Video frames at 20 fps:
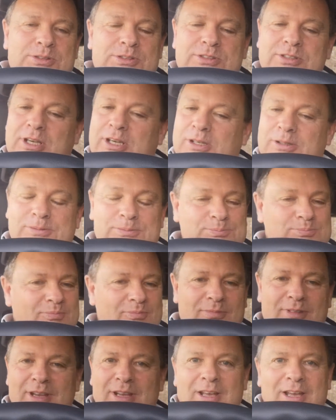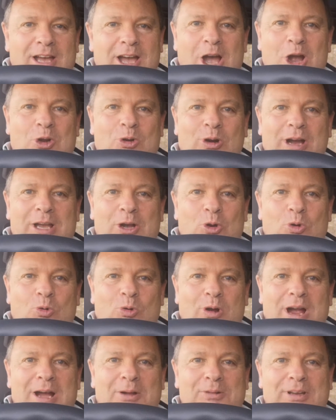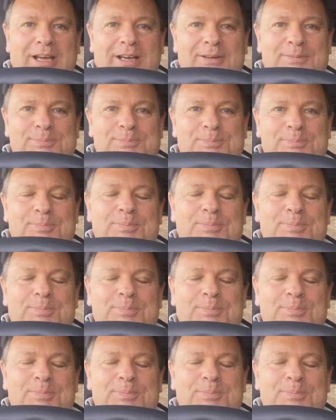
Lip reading: So a great all-rounder.